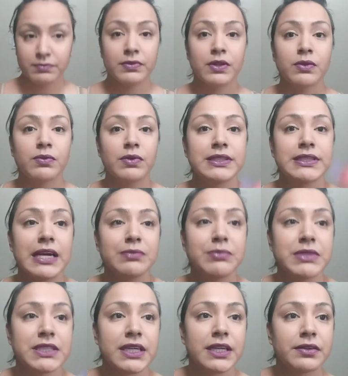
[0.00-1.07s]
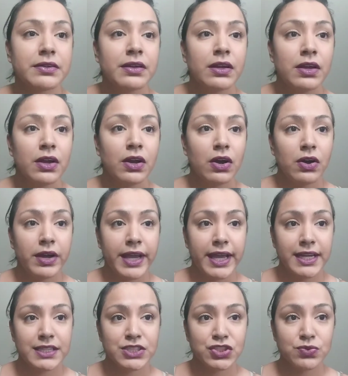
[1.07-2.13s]
What time is it?
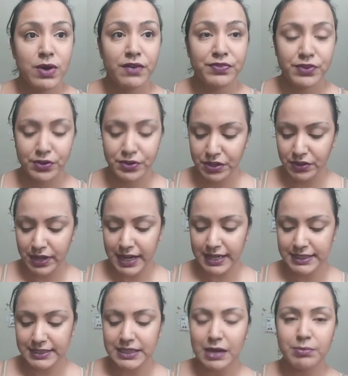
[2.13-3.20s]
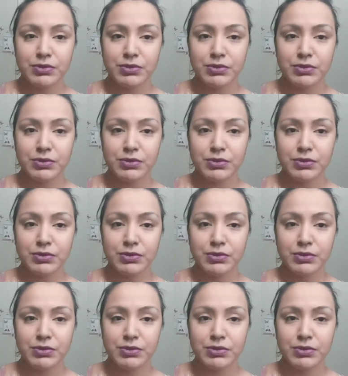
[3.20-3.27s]
Okay, it's 12.30, you guys.